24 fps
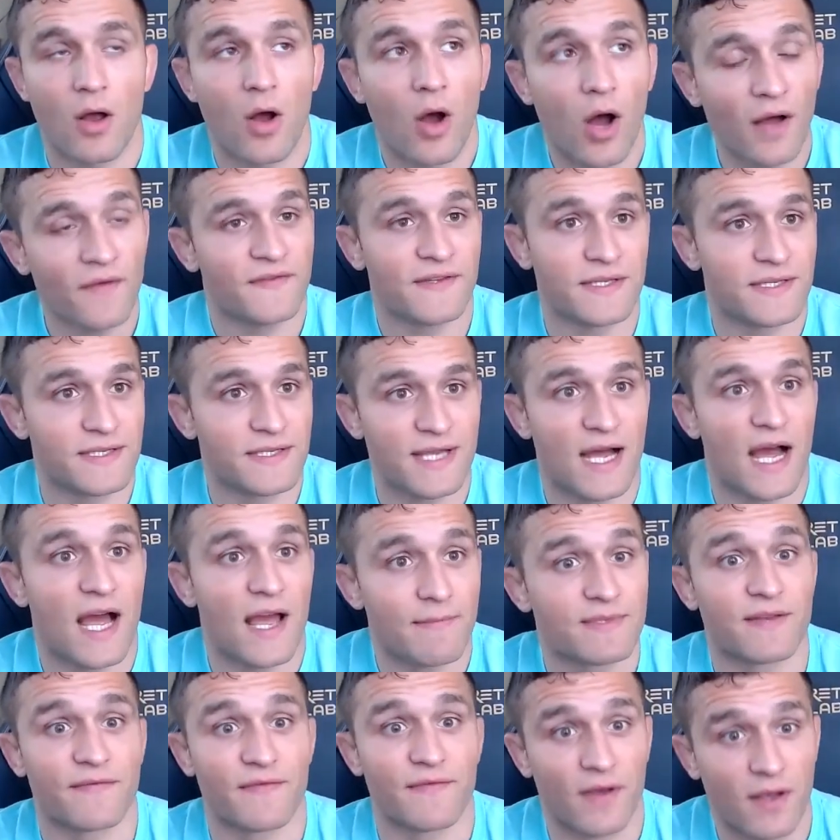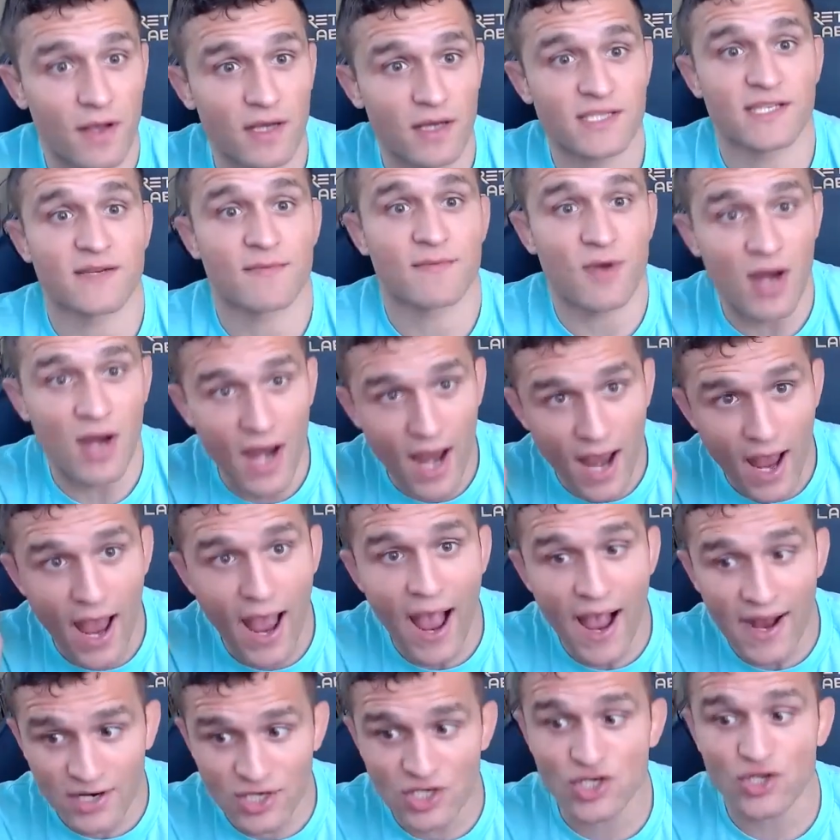oftentimes if the customer
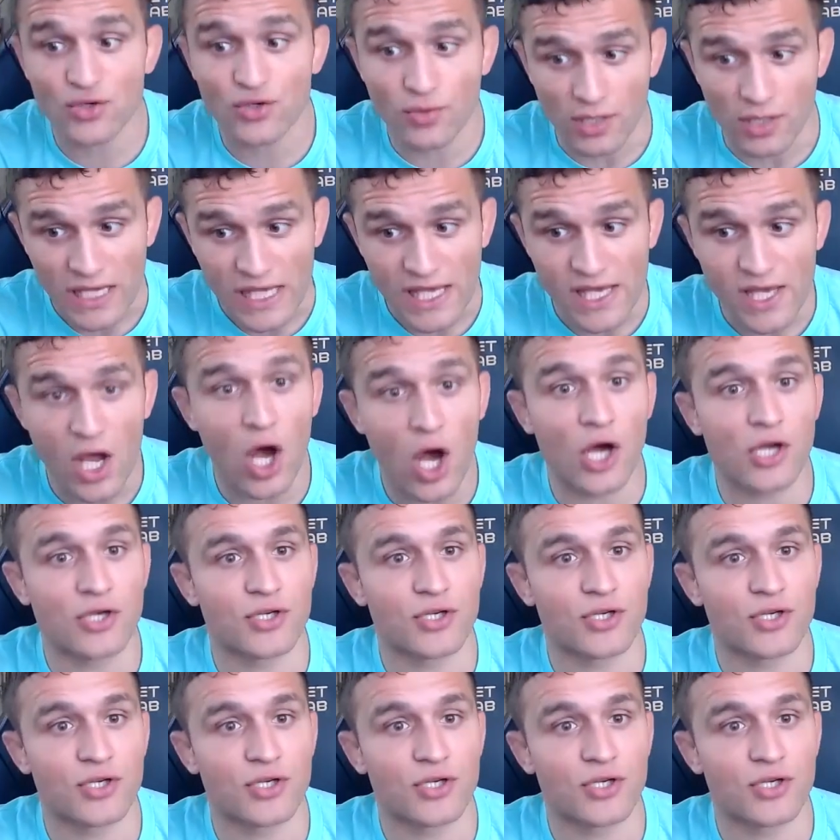actually